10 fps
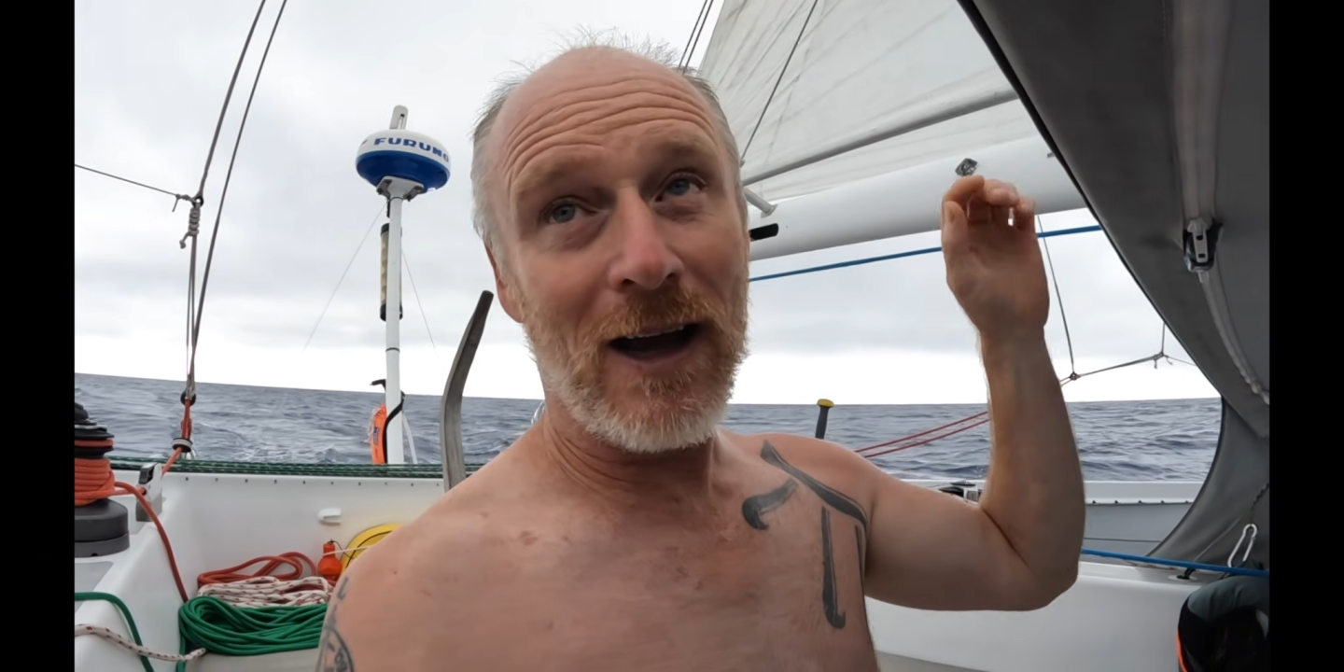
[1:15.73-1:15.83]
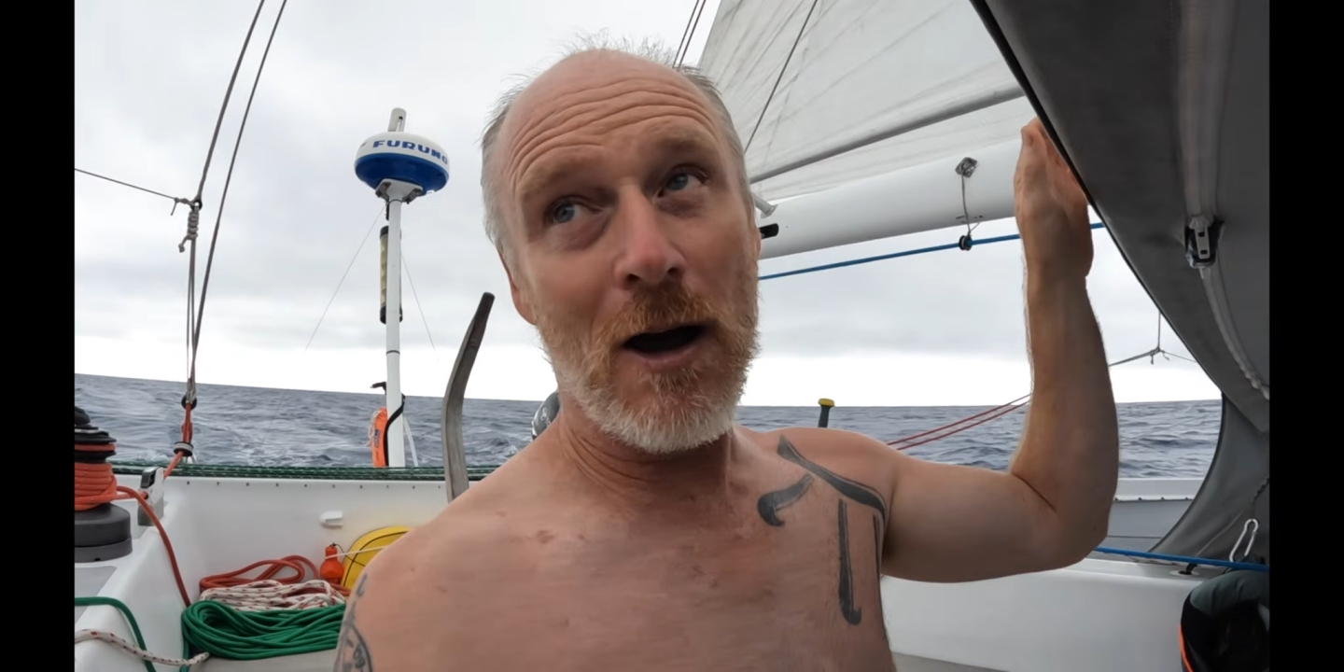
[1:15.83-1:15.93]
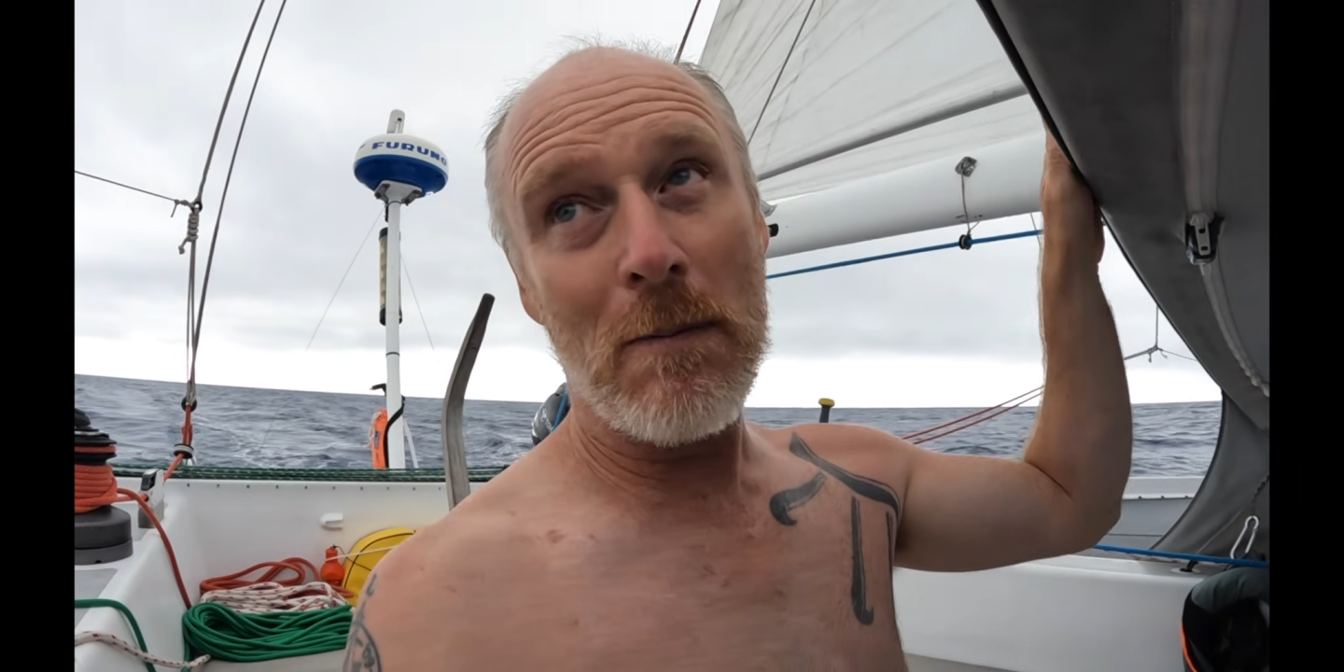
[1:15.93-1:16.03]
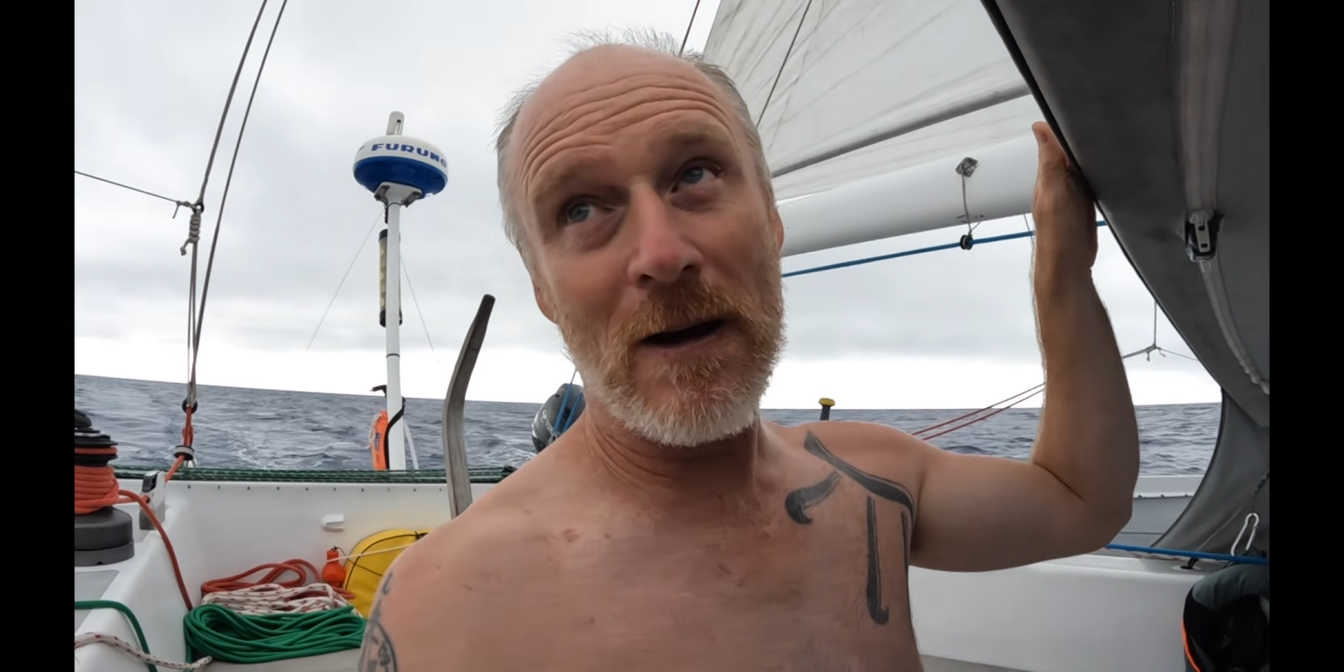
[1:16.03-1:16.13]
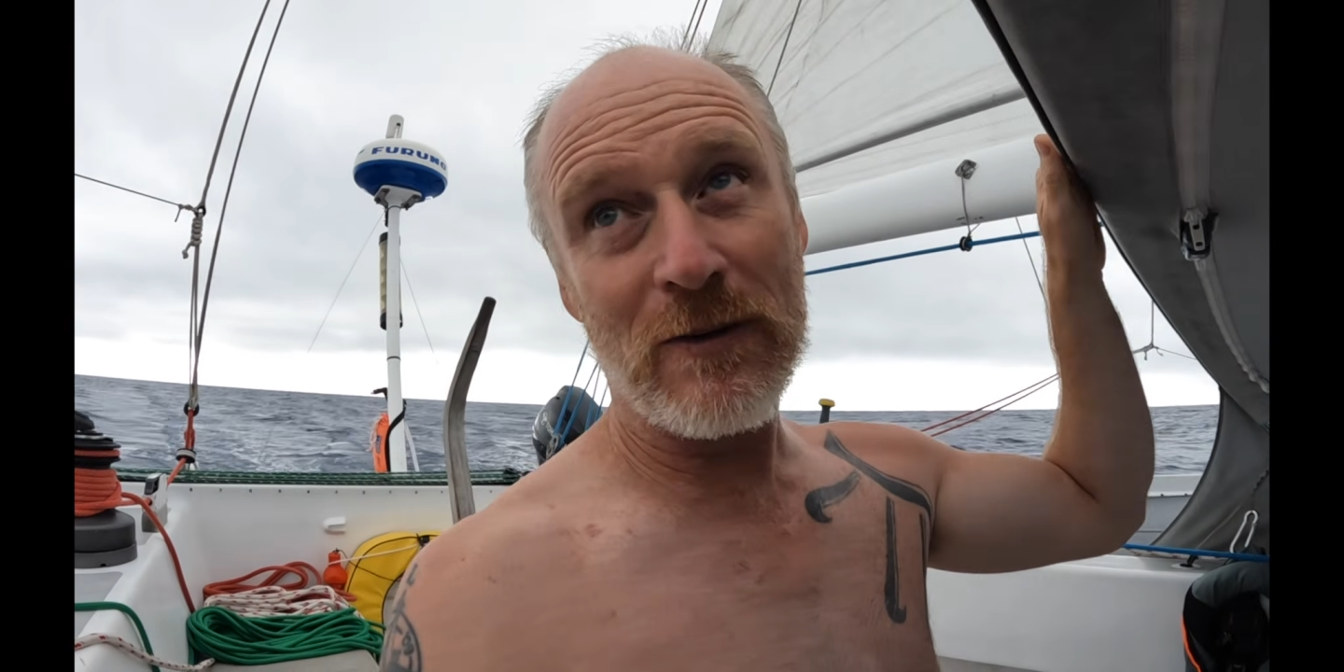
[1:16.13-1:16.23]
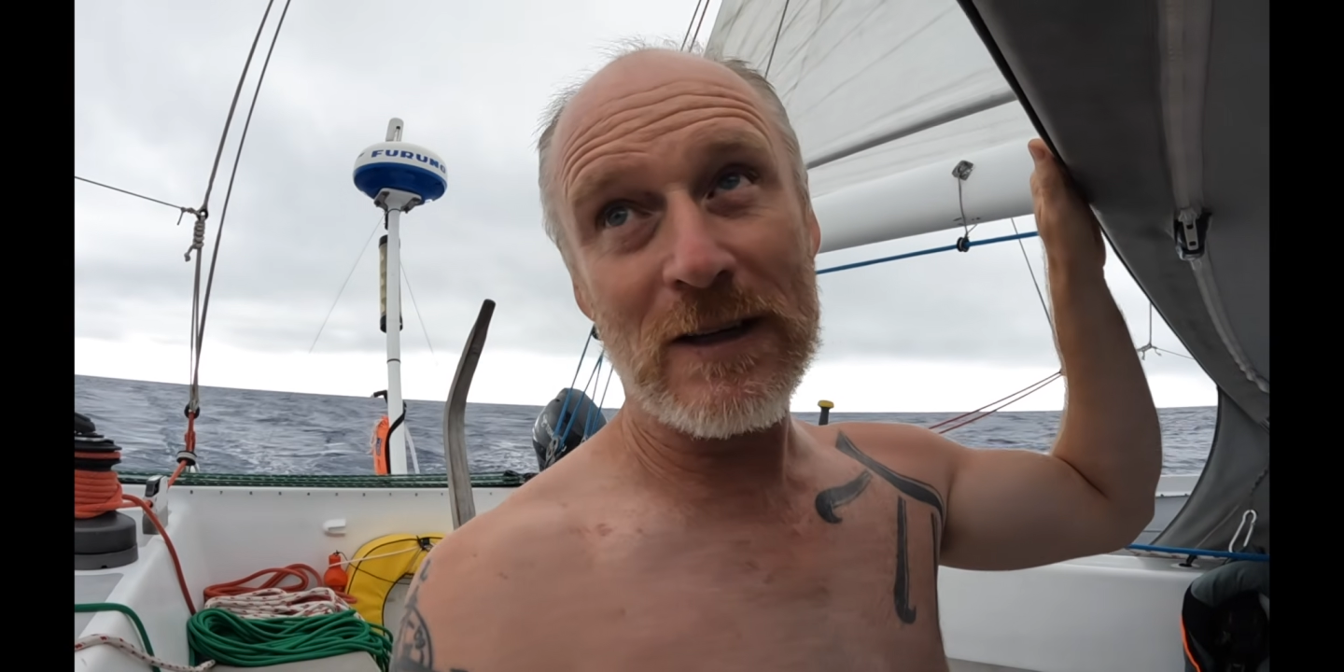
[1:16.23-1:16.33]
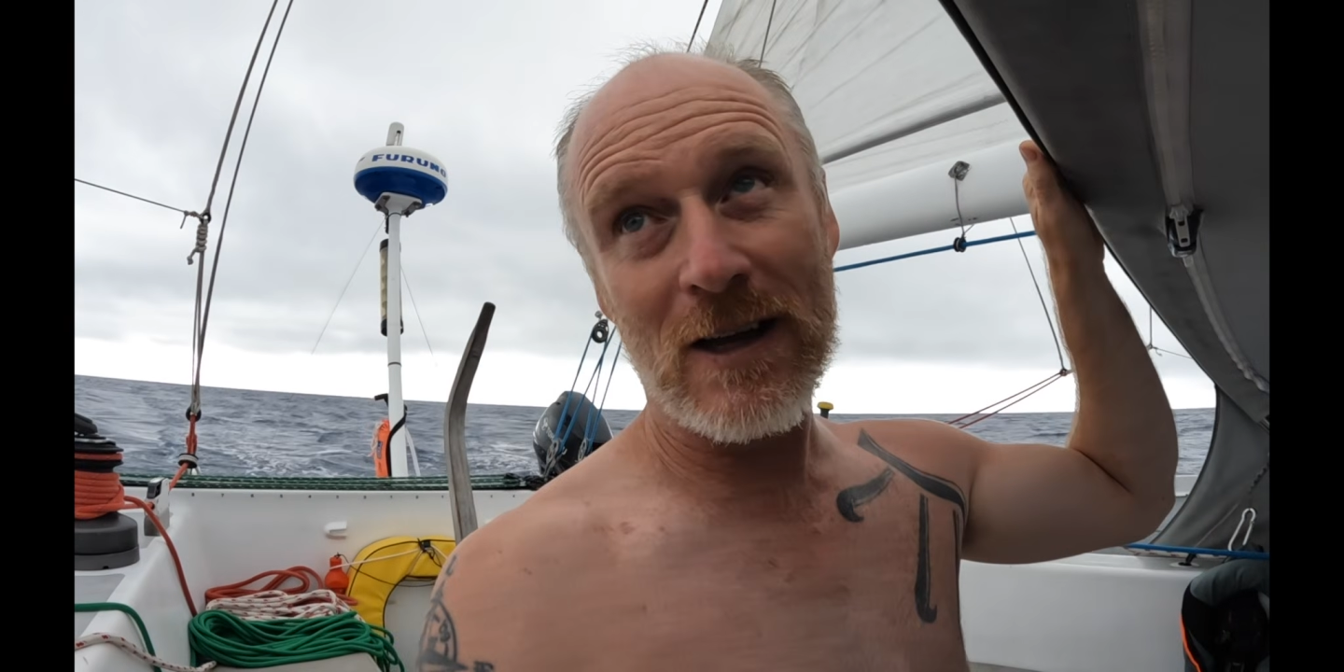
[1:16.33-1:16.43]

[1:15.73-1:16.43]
up every